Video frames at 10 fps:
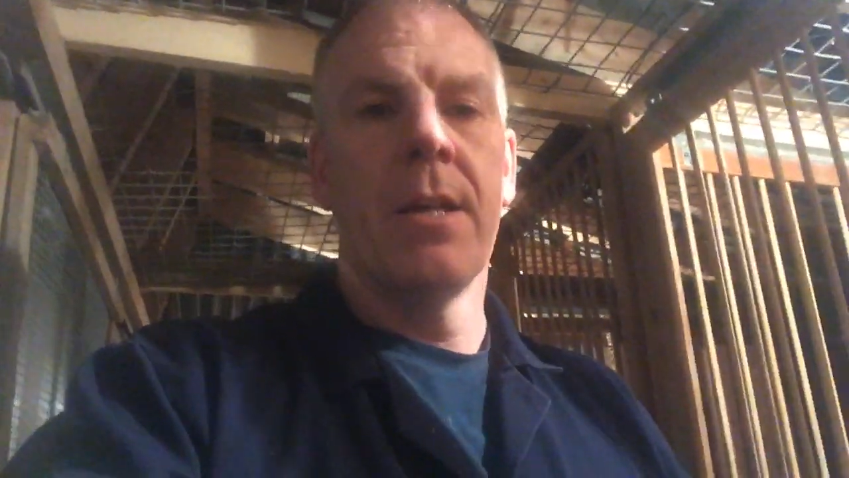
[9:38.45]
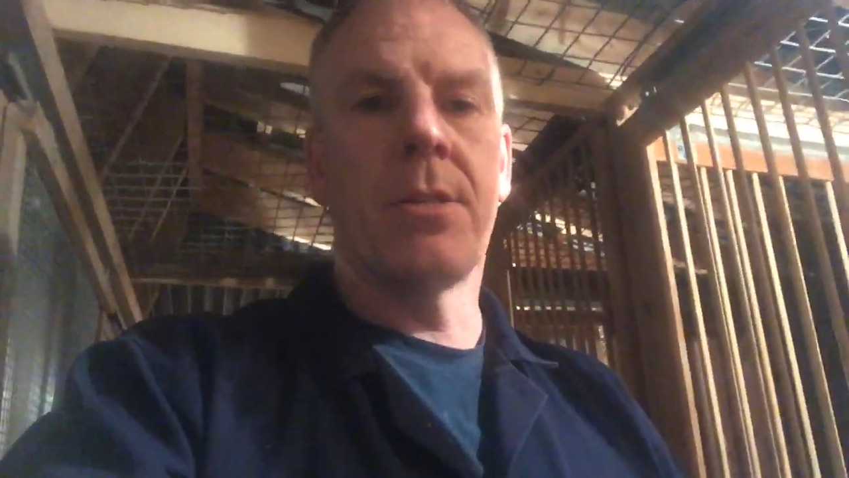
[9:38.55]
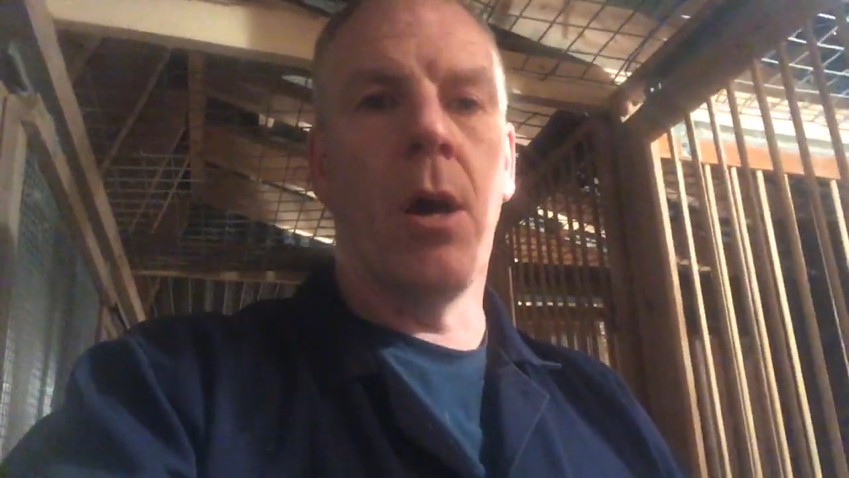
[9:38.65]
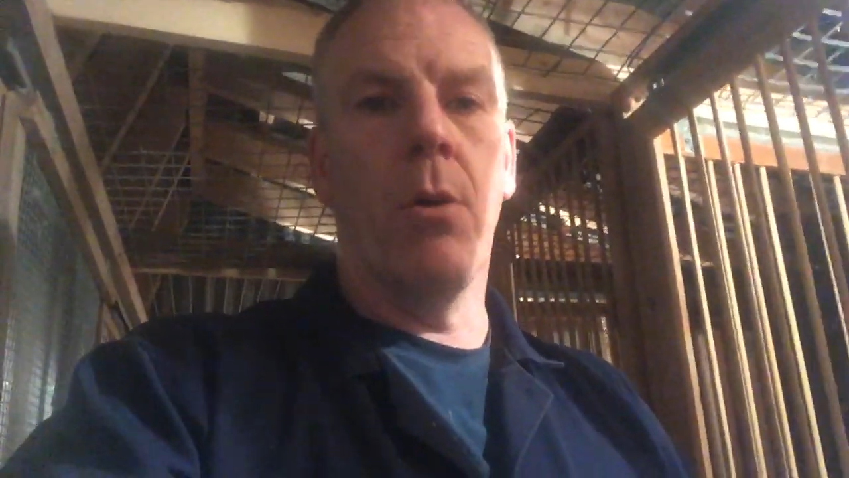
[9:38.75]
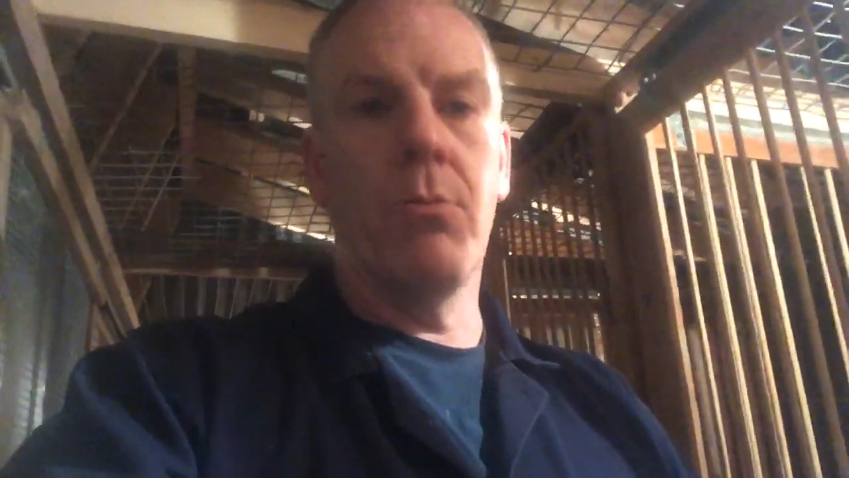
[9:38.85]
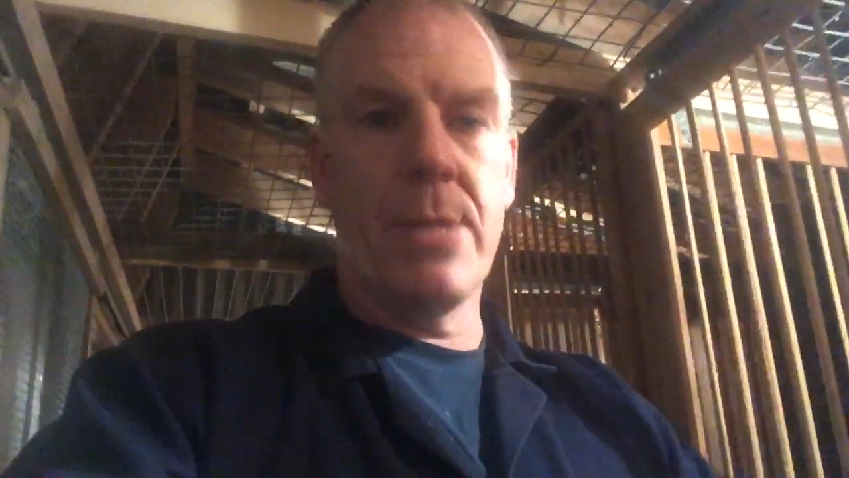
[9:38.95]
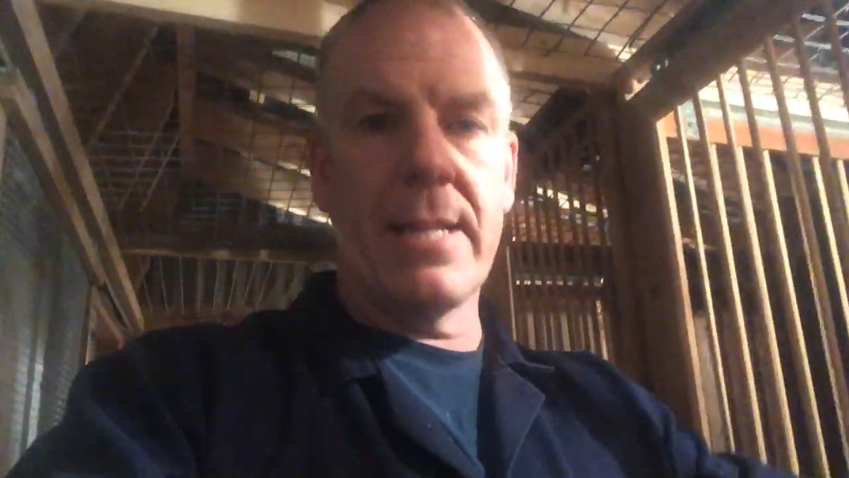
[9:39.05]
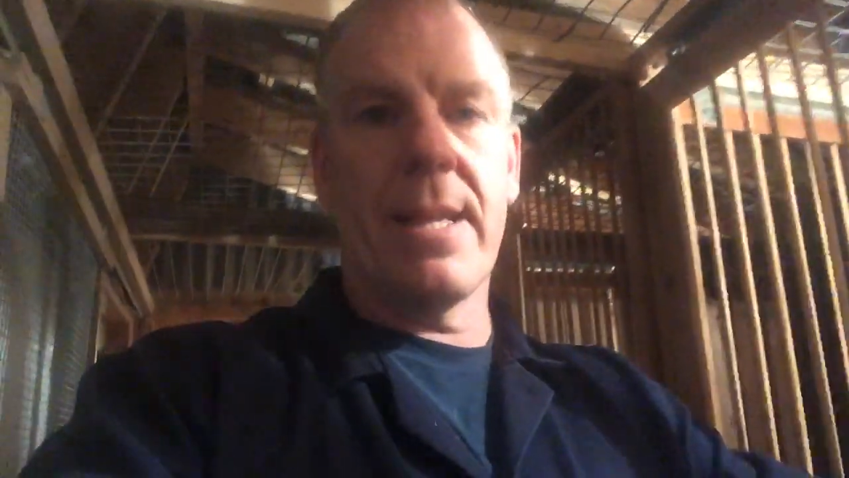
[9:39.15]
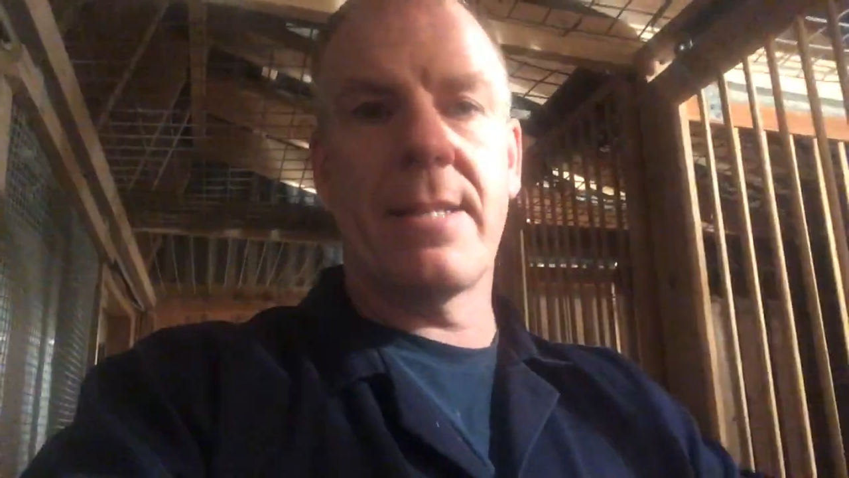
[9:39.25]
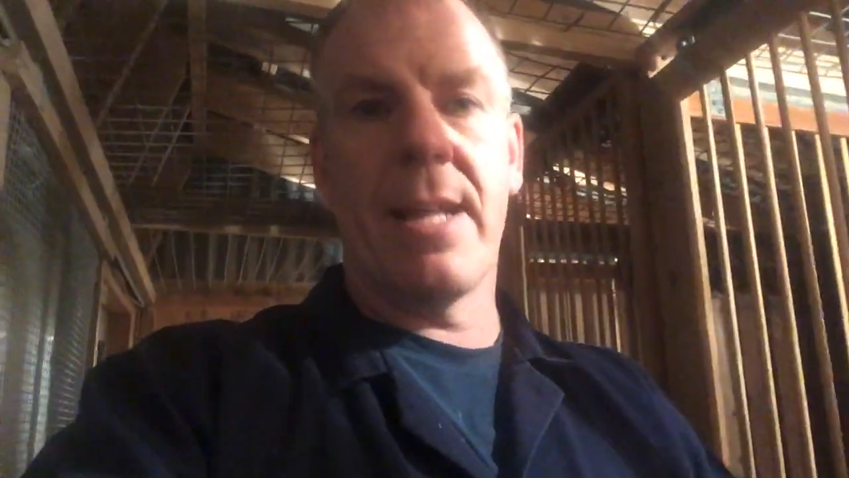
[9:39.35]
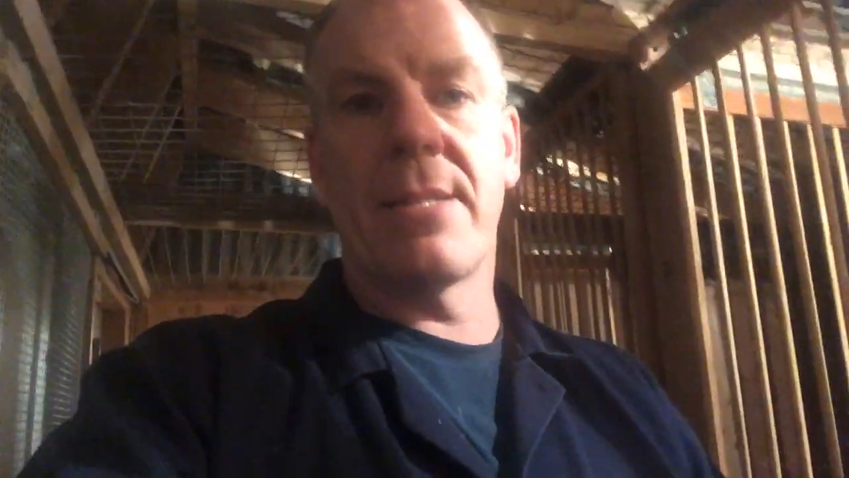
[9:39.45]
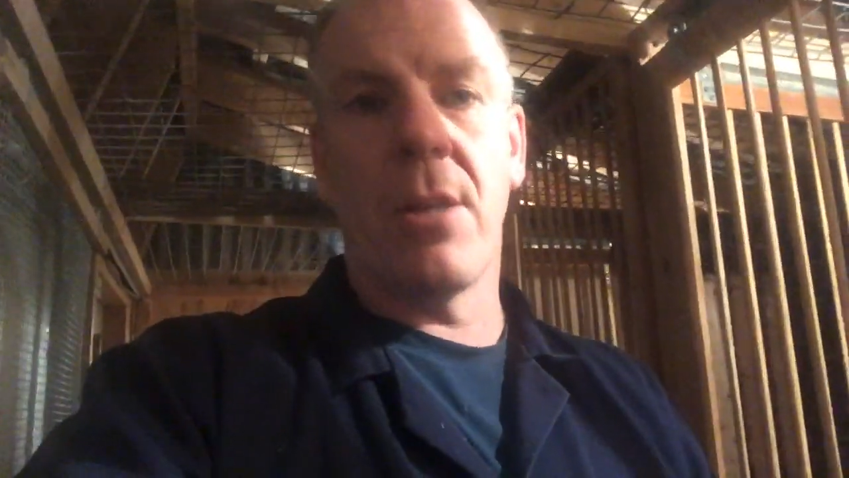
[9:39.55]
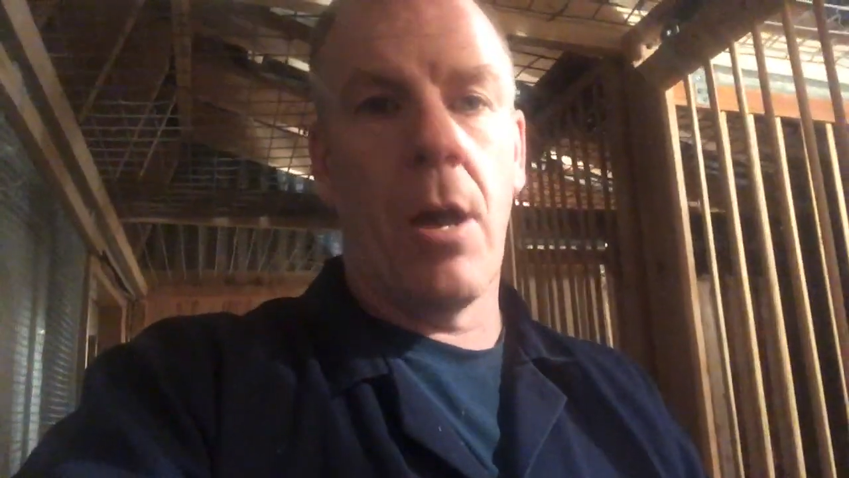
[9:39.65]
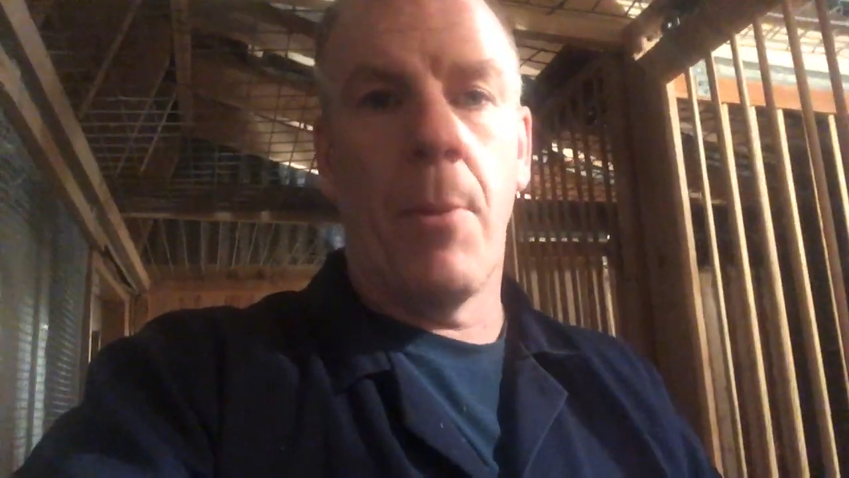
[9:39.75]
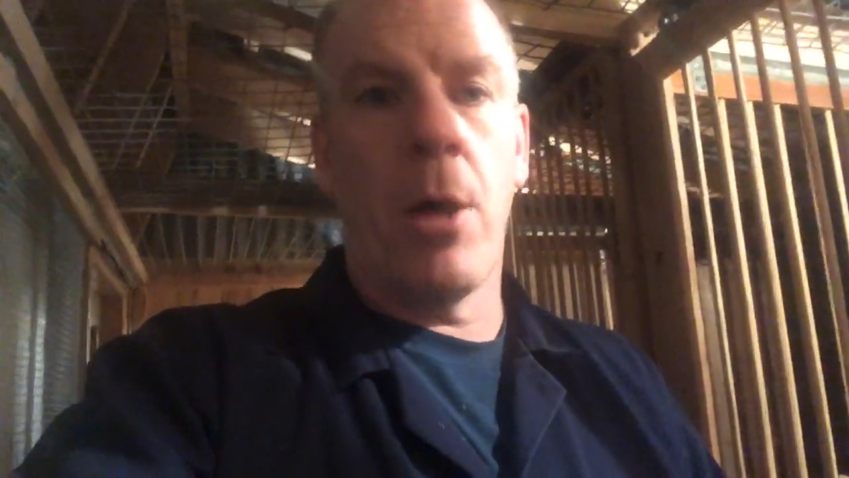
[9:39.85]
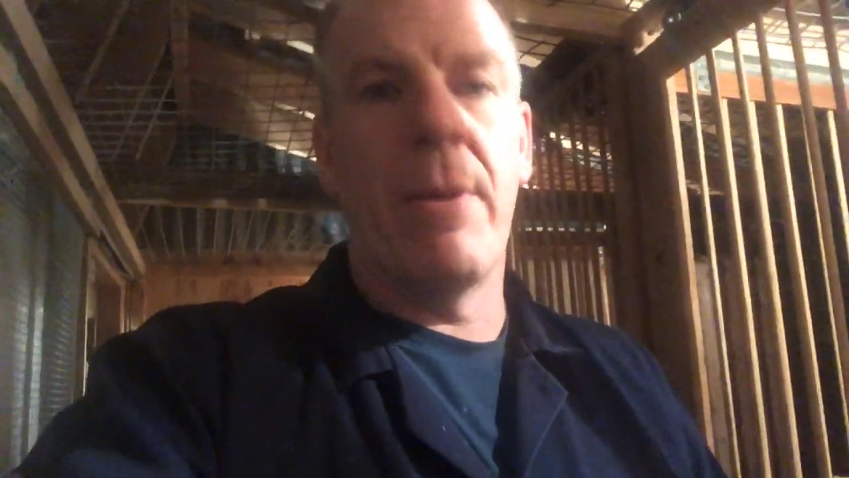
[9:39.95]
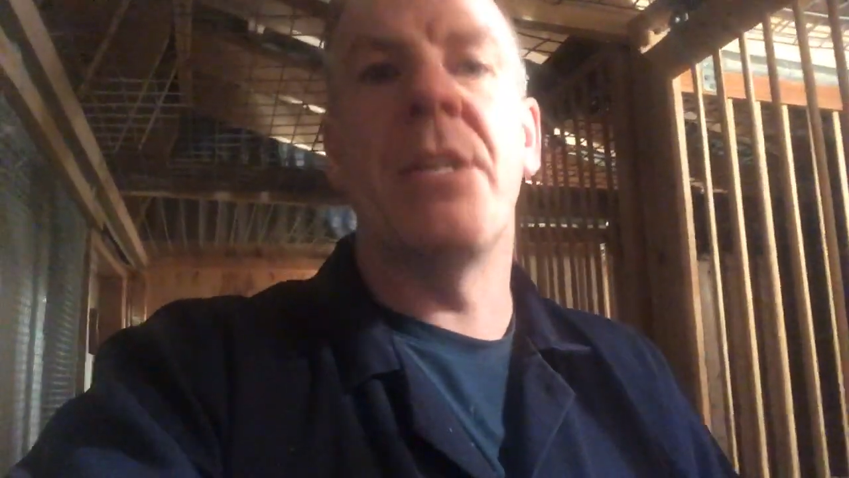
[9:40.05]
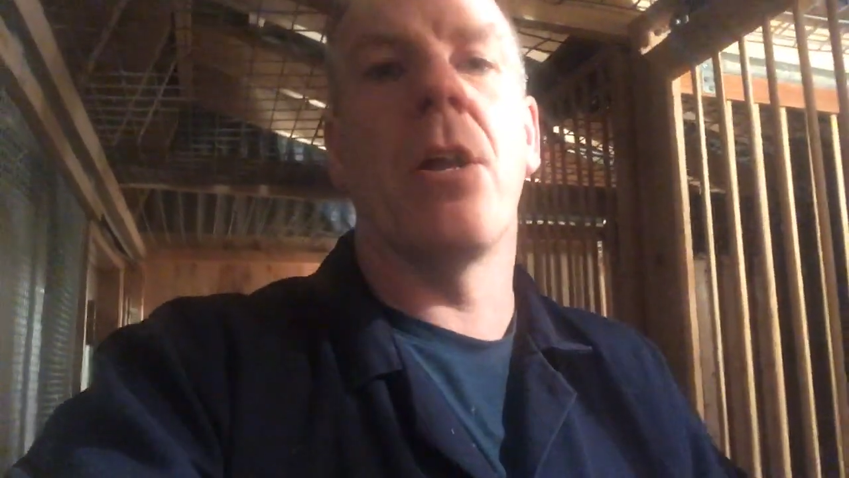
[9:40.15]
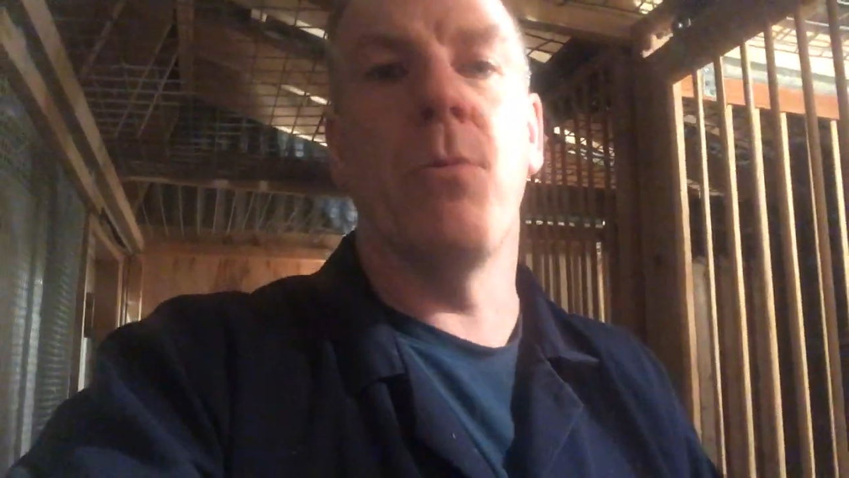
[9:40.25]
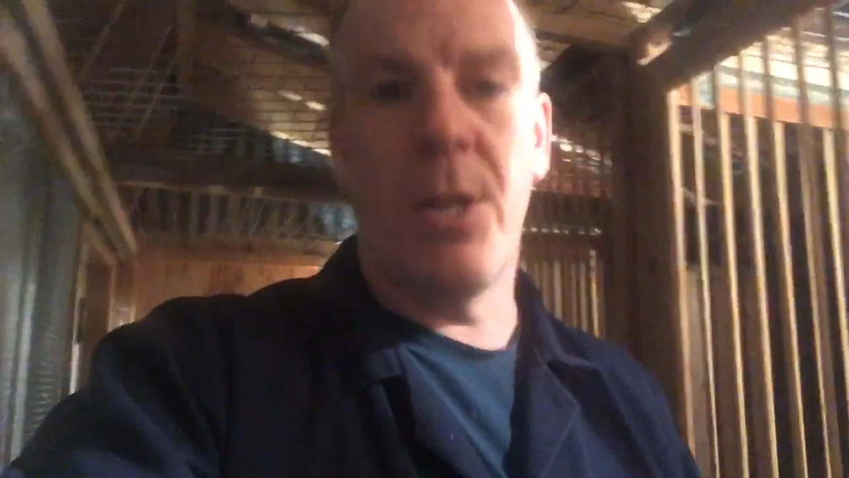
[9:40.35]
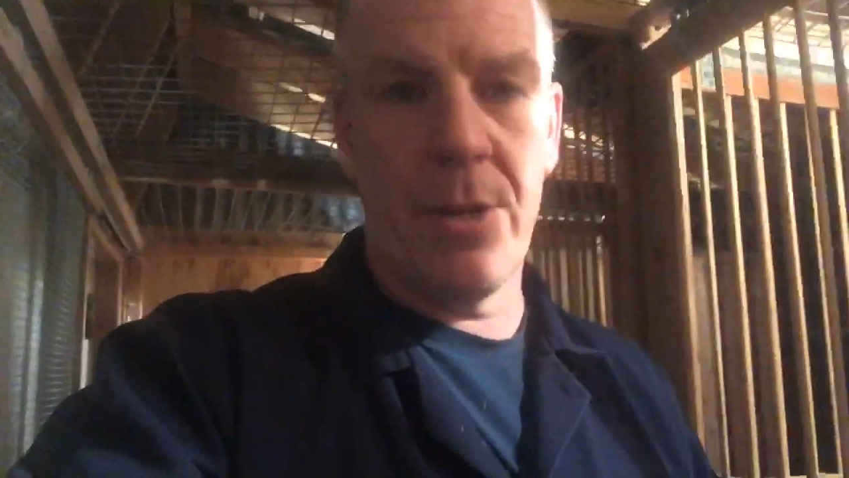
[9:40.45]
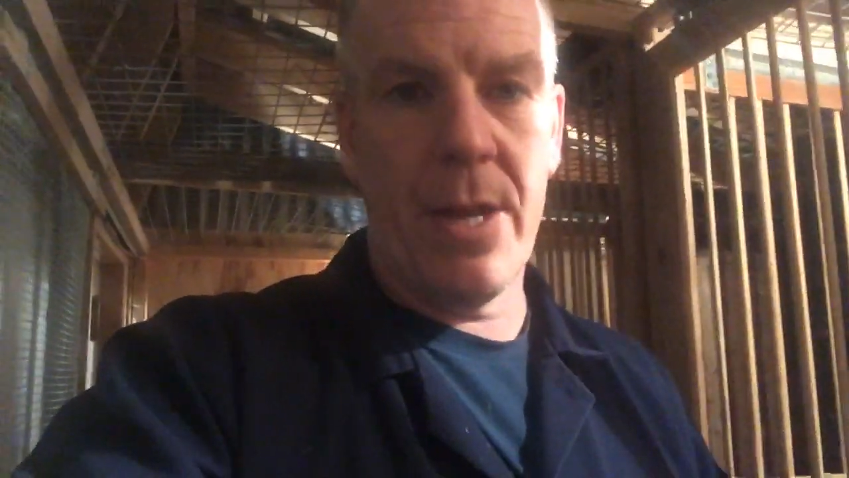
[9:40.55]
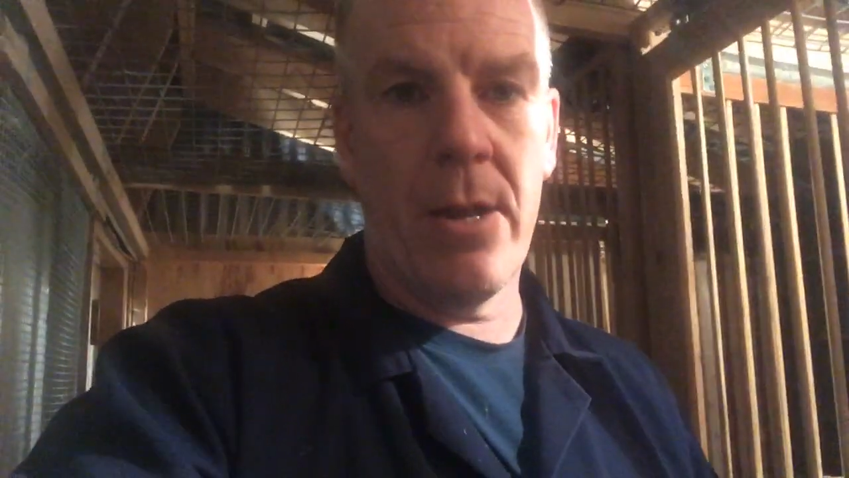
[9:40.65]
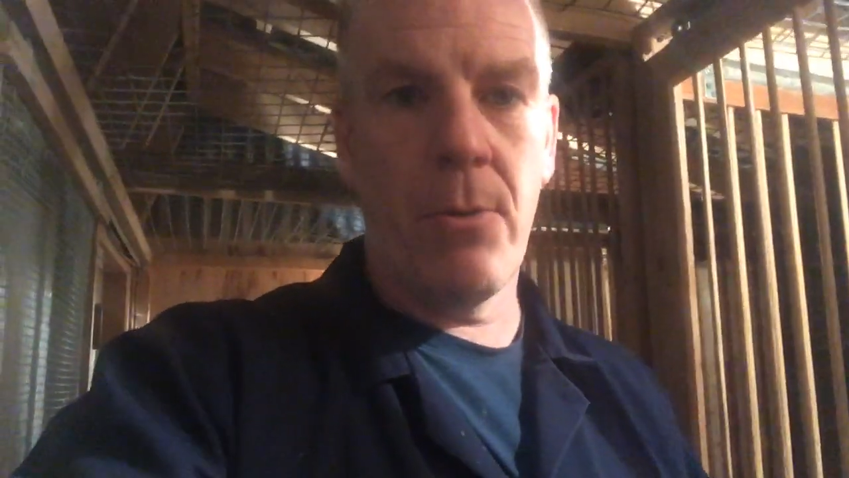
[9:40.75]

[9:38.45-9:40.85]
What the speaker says: So that's I'm already on a winner there.